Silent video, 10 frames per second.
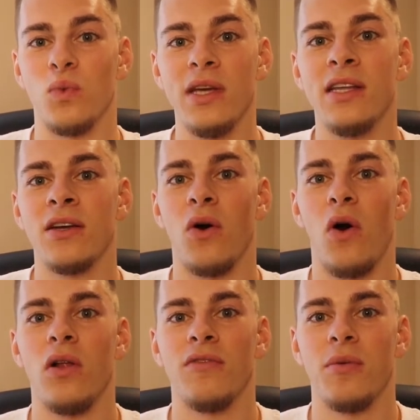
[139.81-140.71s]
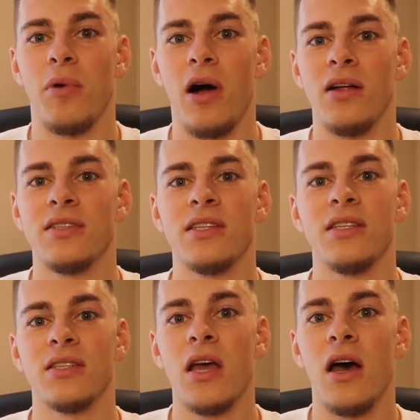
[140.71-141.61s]
reading all of the
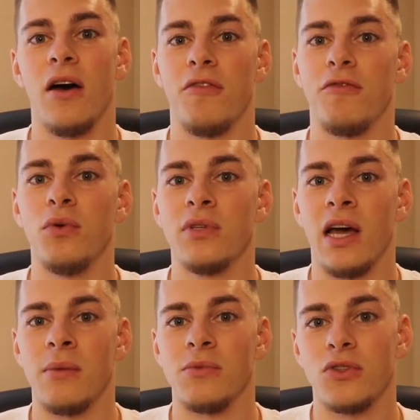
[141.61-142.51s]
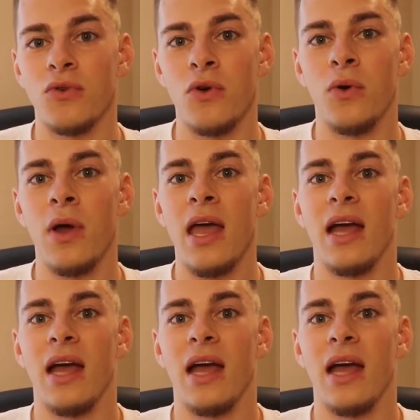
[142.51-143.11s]
policies a few times through.